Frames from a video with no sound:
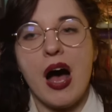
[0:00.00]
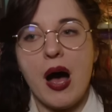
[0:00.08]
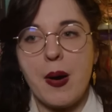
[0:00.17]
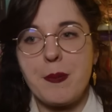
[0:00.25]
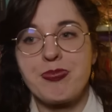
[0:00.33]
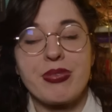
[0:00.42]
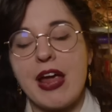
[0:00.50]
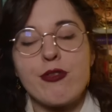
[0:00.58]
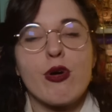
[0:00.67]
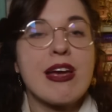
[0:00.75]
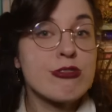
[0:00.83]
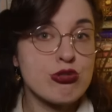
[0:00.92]
Um, if
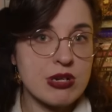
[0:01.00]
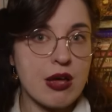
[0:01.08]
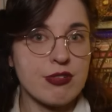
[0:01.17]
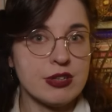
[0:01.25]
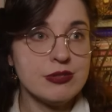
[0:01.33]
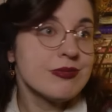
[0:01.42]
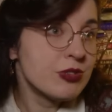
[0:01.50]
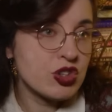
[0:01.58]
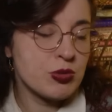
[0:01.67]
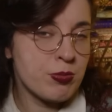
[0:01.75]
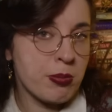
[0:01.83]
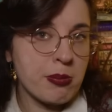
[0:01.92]
you're a history lover,
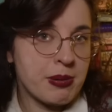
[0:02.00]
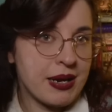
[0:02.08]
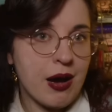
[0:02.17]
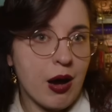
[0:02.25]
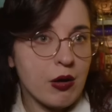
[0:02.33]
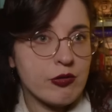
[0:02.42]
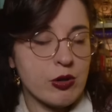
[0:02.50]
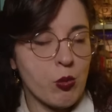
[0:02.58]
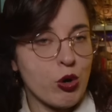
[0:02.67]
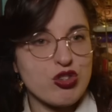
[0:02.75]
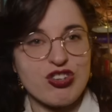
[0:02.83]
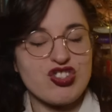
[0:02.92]
which you probably are if you
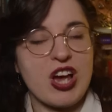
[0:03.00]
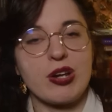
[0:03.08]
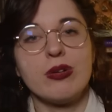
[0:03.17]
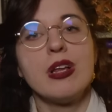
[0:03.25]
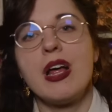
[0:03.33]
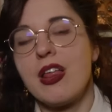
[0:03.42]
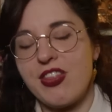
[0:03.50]
watch this channel,